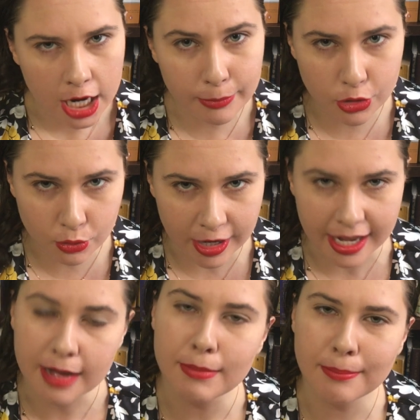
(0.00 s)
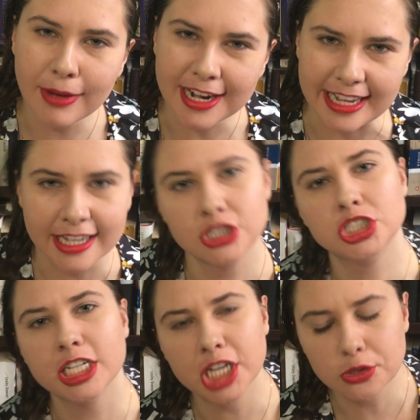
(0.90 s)
Number 3, my buddy,
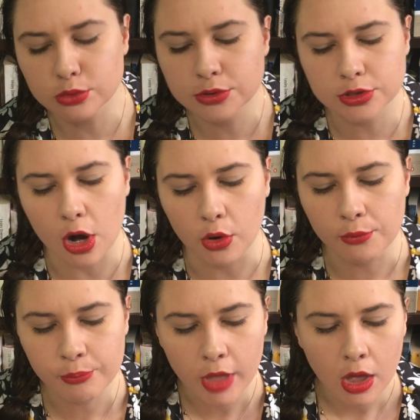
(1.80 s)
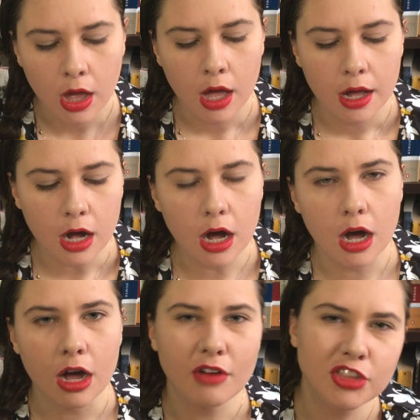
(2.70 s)
Jean-Jacques Rousseau,
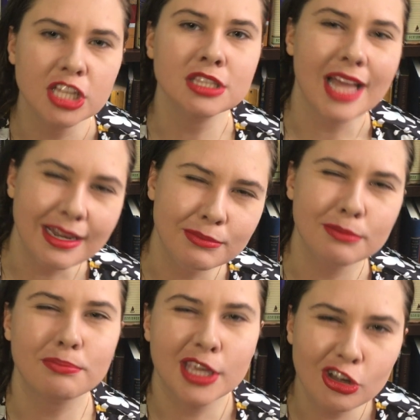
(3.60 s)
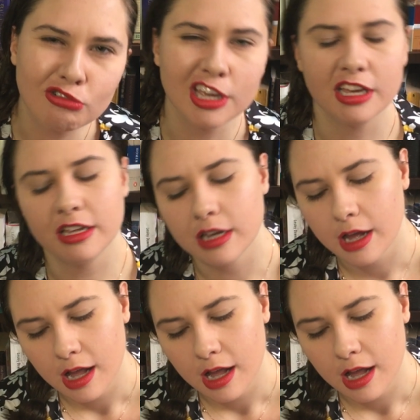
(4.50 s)
of the Enlightenment period,